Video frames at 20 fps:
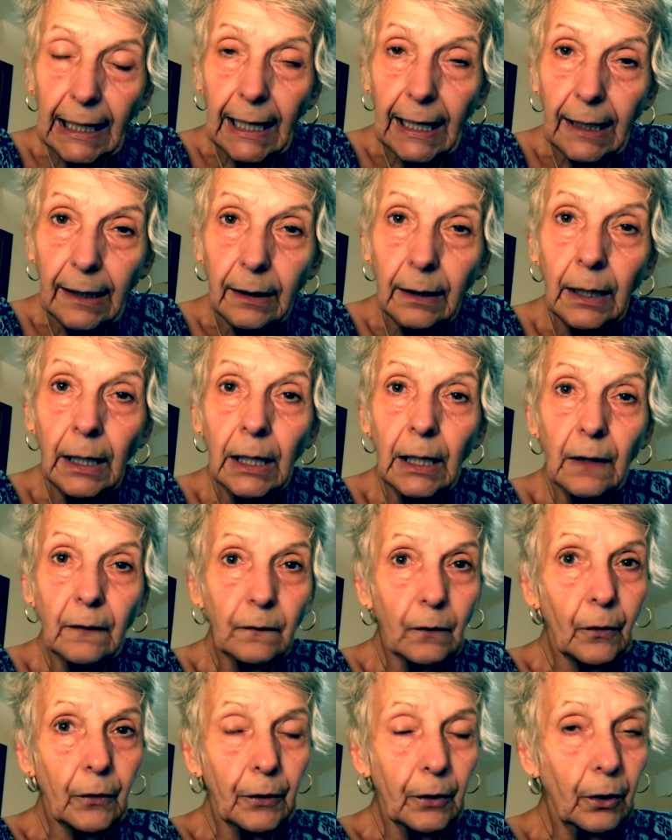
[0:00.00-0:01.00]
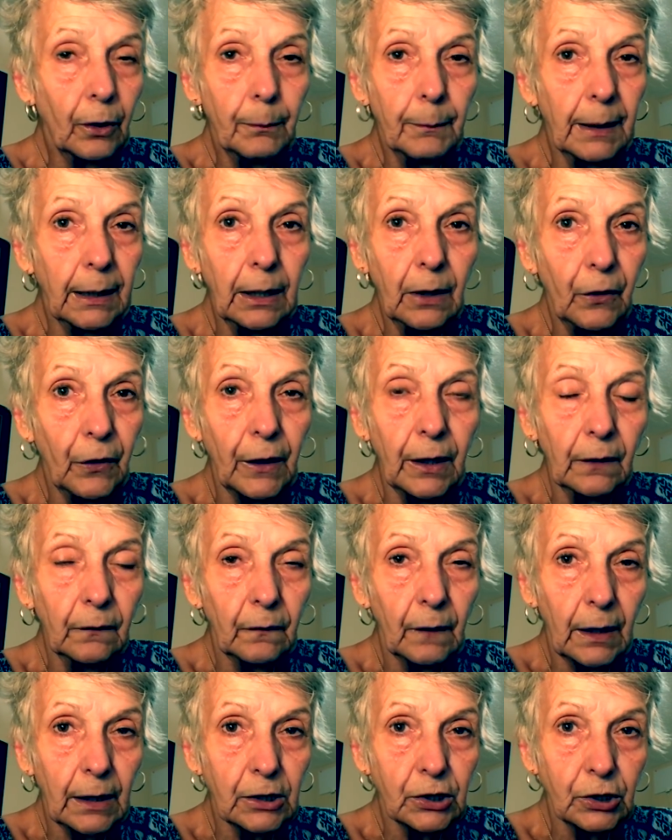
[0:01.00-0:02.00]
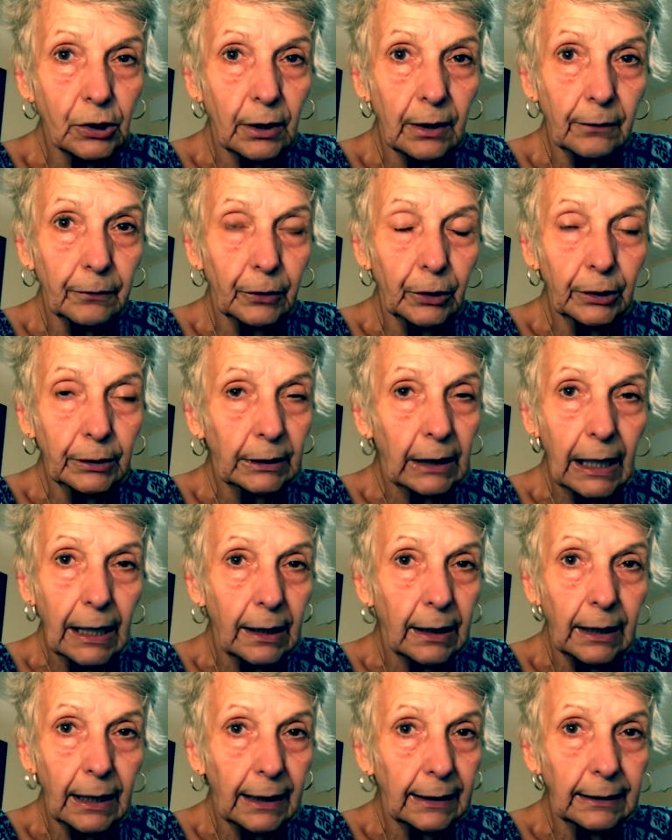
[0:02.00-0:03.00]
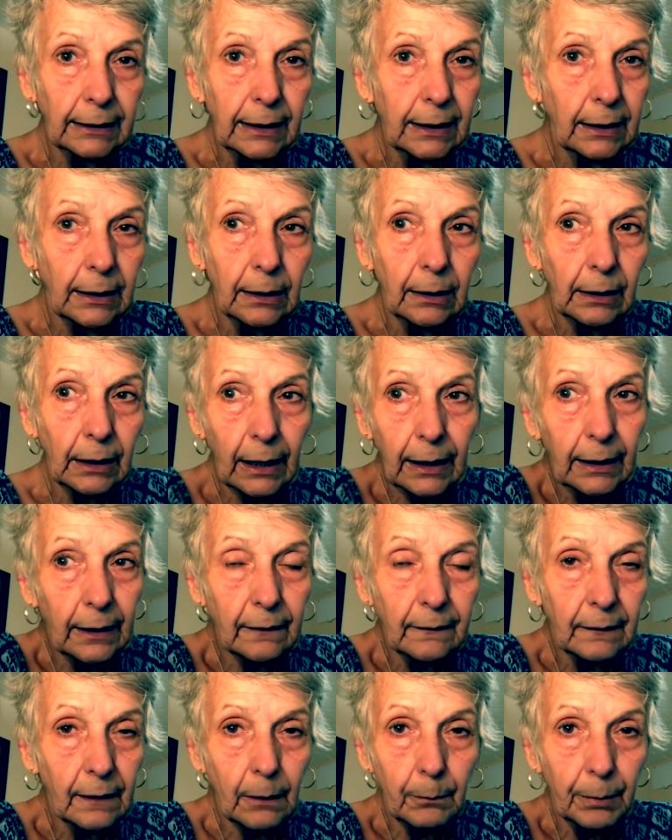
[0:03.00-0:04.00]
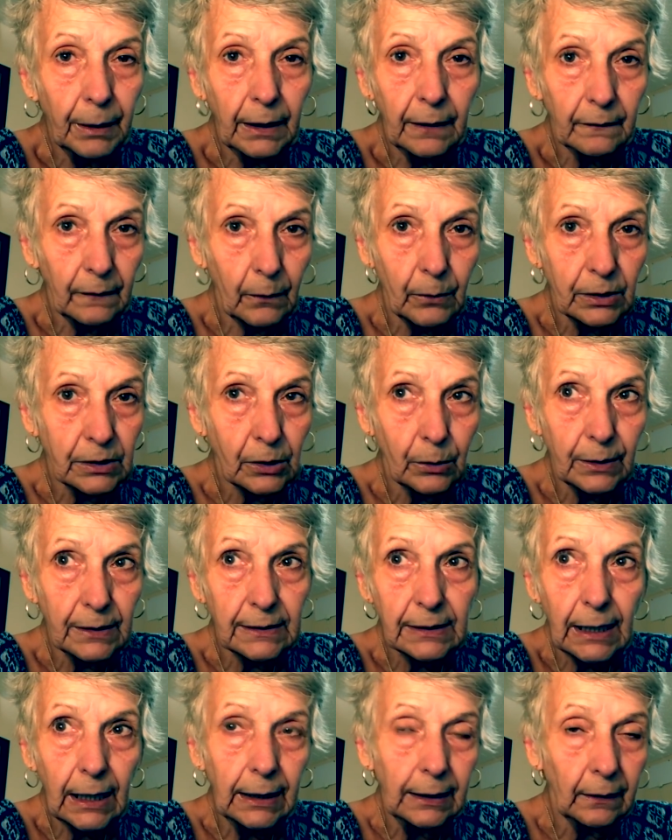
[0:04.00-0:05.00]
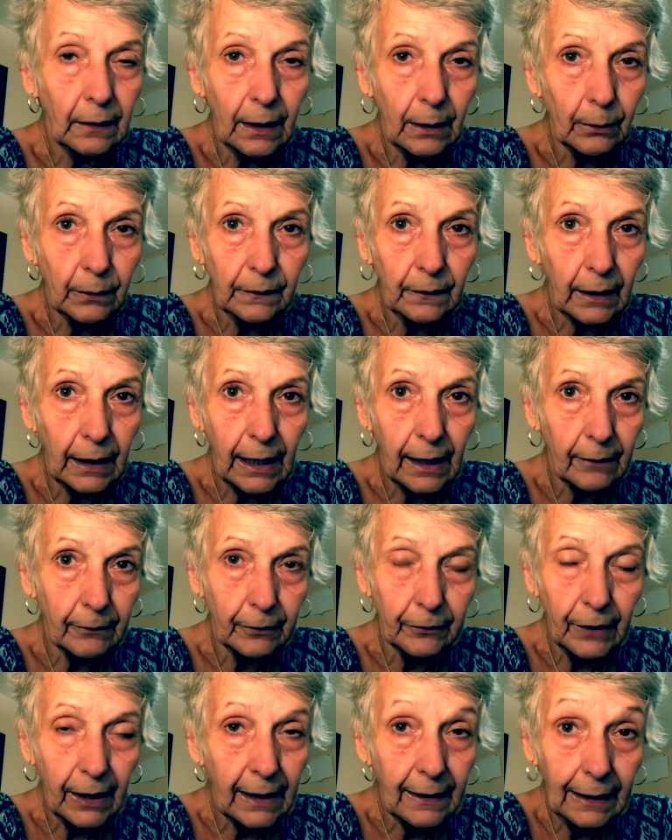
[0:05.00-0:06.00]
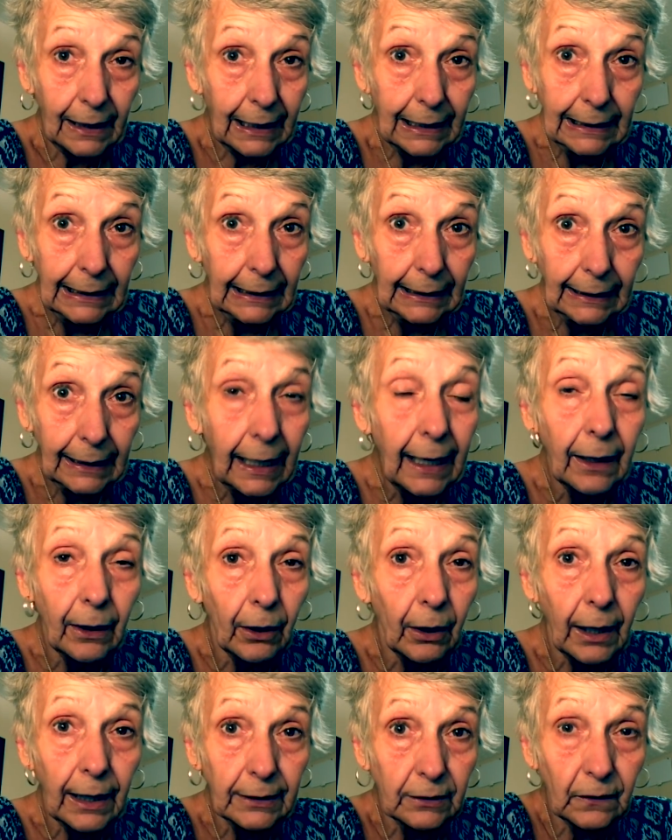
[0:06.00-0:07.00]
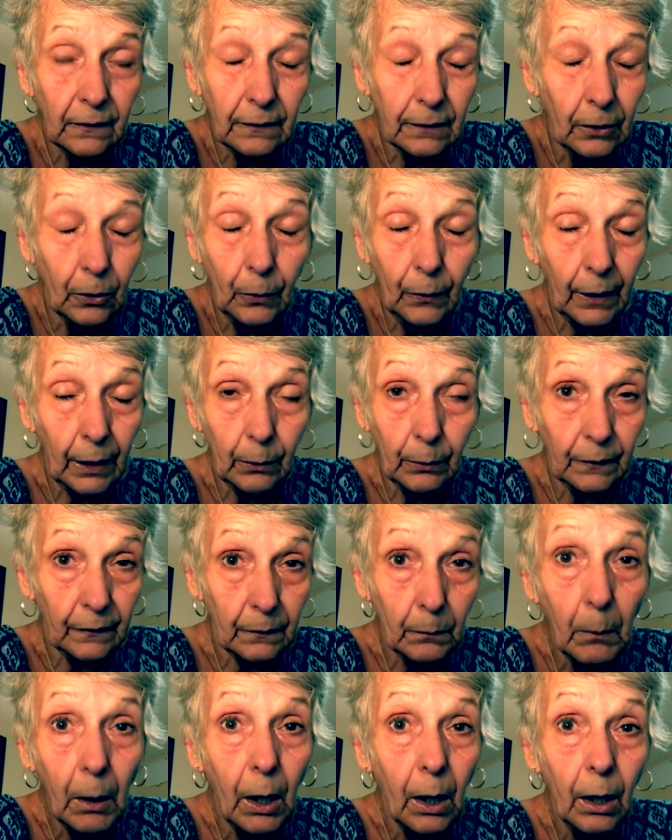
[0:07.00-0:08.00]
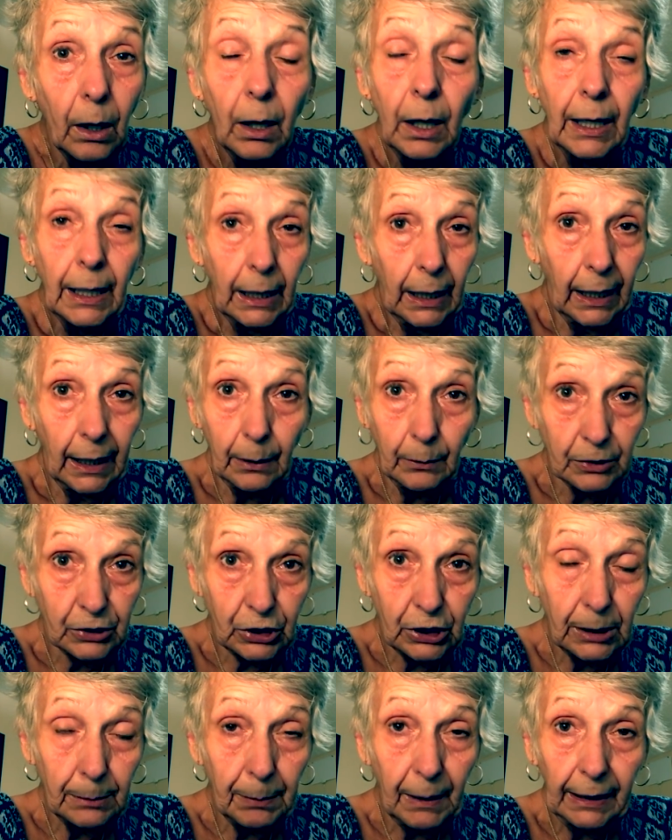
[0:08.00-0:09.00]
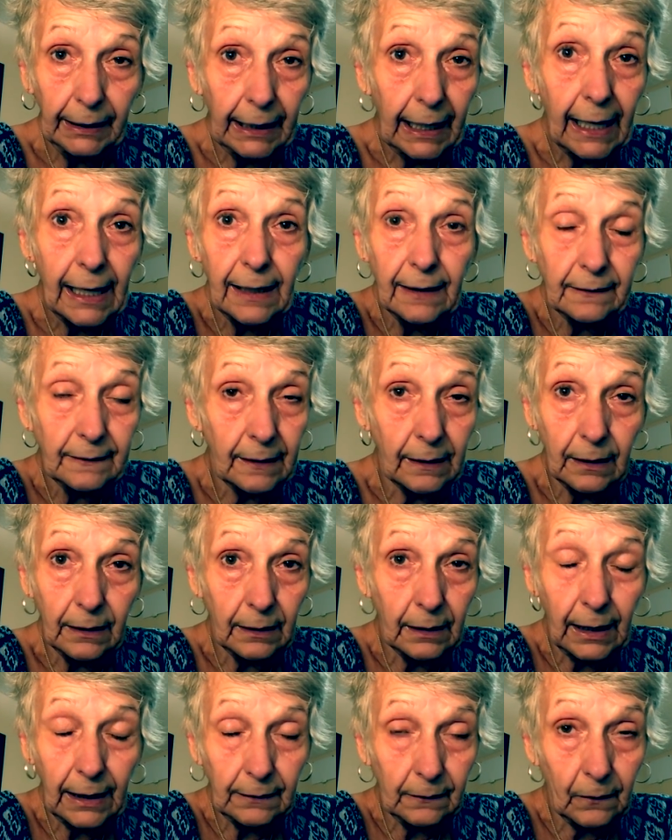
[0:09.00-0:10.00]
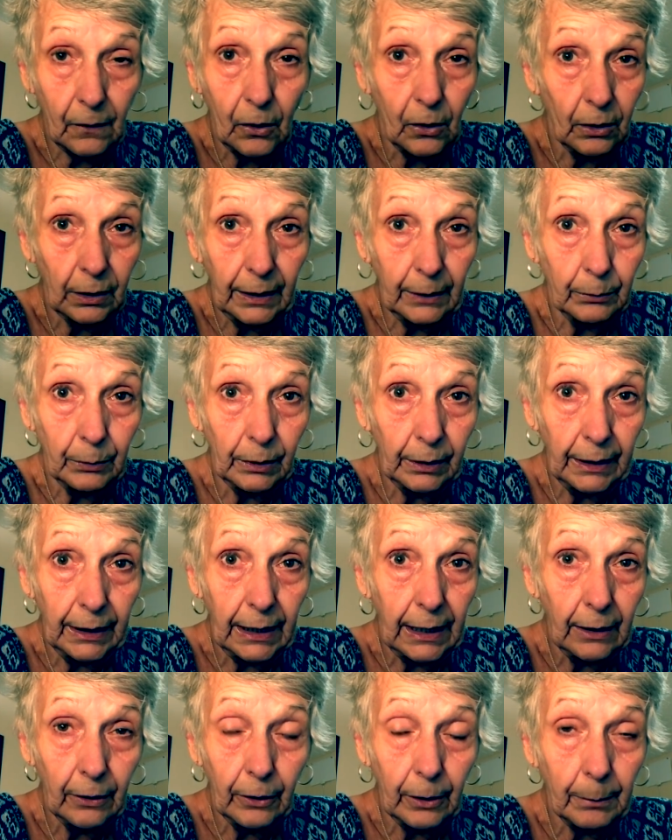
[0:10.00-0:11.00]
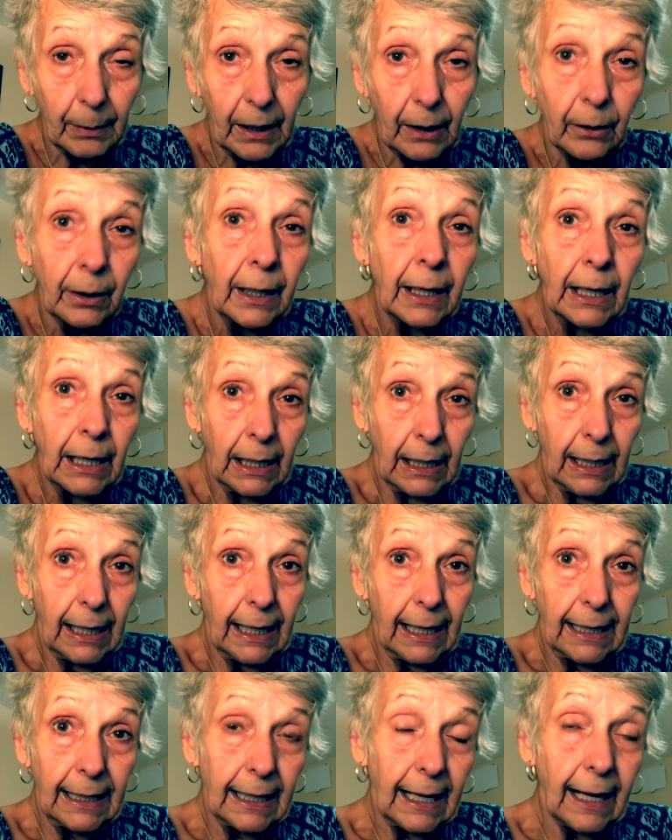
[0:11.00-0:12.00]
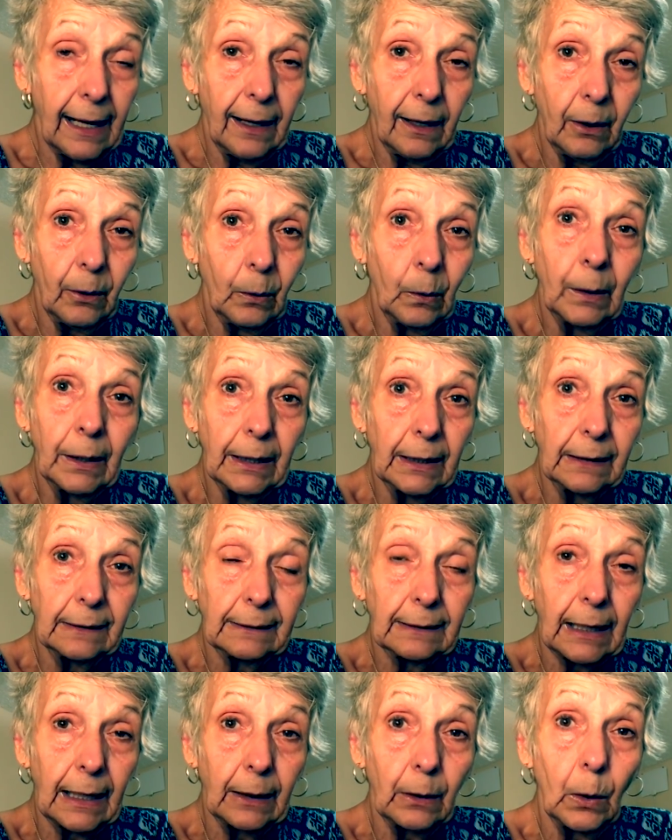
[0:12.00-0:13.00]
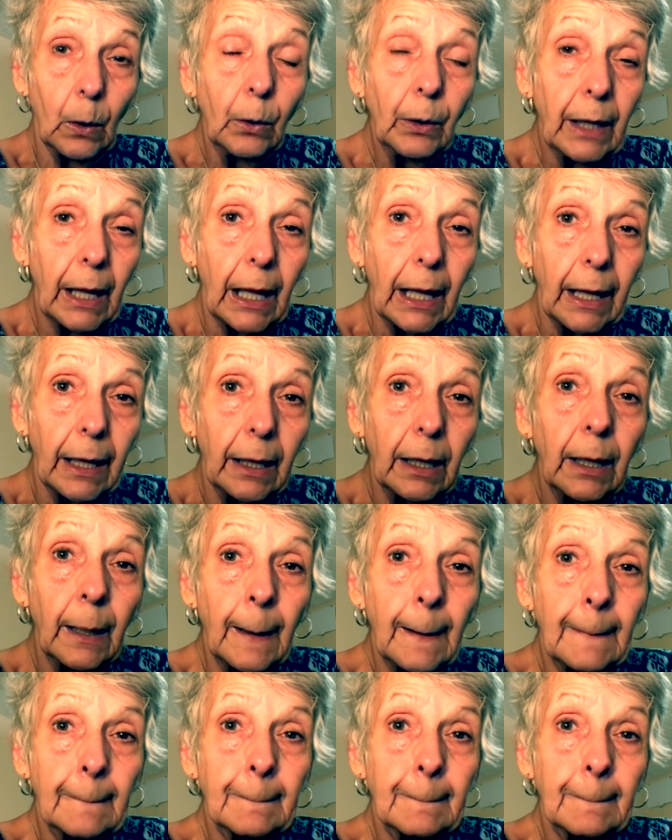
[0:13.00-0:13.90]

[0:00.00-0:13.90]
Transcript: at. So there are many things that I should have looked at and I didn't, like I said, because I was so excited that I was going to have a van that I didn't care. I just knew that it was small and it was cheap on gas and that's all I really cared about. And now it's like, okay,